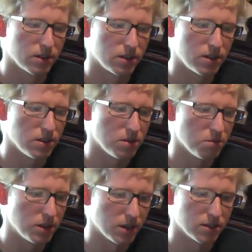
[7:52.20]
He
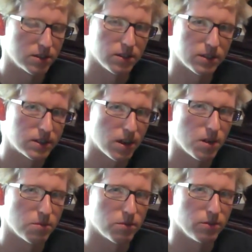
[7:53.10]
begins in the
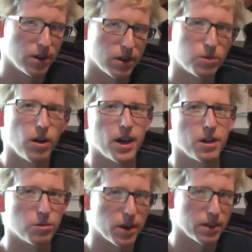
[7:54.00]
same very
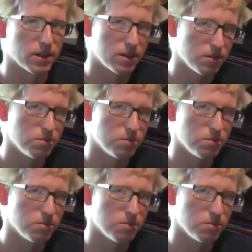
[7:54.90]
quiet way that